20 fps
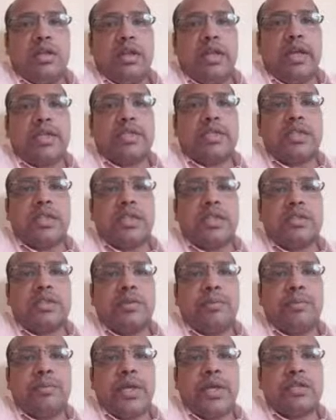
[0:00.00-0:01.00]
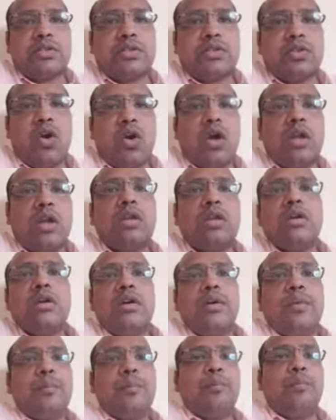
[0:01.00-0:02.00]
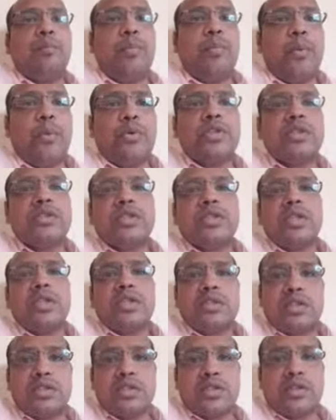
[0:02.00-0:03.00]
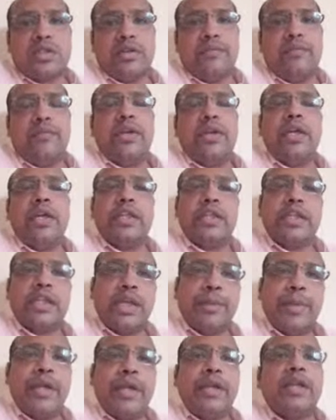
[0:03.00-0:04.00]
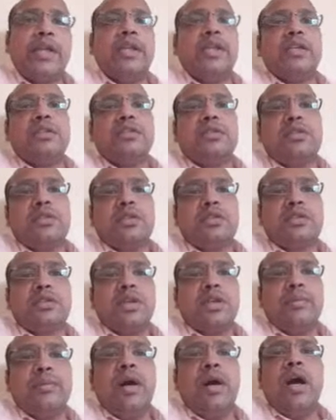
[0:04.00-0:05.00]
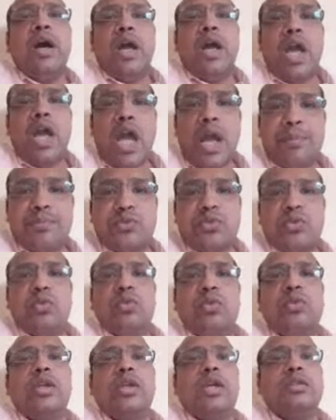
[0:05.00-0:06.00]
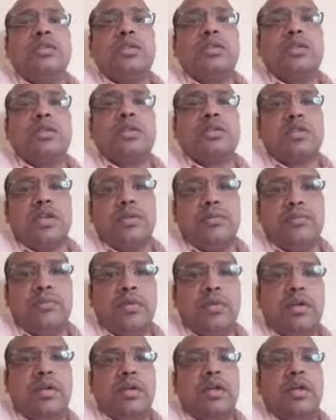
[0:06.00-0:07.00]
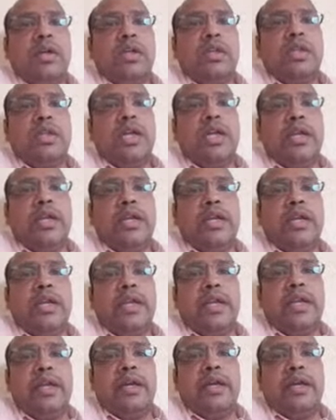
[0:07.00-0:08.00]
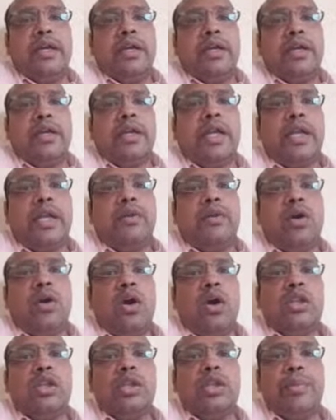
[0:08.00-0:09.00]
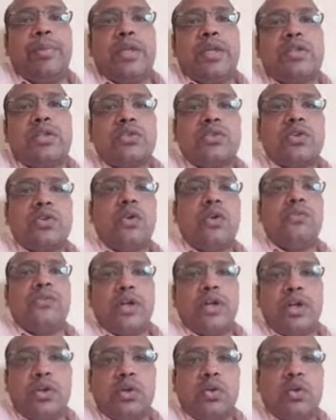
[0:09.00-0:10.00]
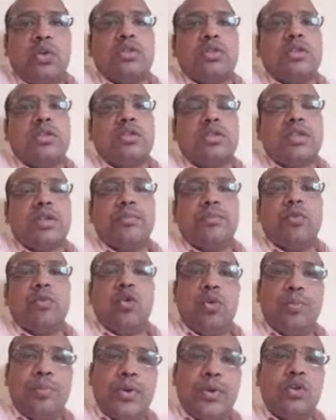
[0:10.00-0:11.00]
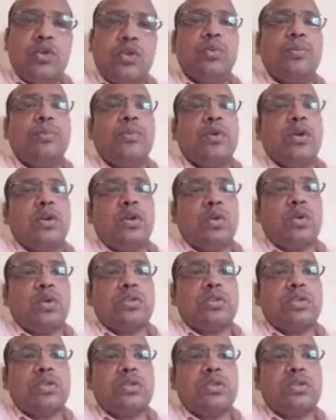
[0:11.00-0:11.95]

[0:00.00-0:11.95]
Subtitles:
Next is the based on positioning system, incremental NC system, absolute NC system. Then on the basis of control system, open loop control